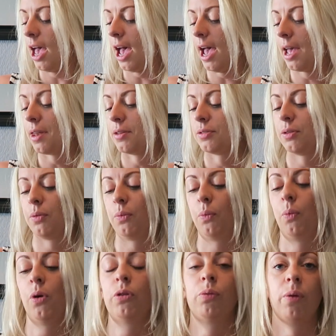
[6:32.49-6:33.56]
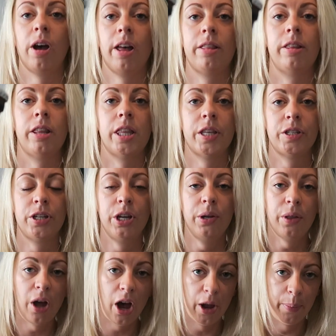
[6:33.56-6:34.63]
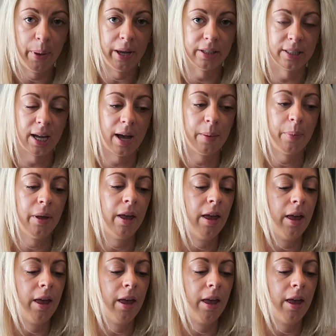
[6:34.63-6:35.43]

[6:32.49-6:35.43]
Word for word: and Wadworth, and the two that I picked up.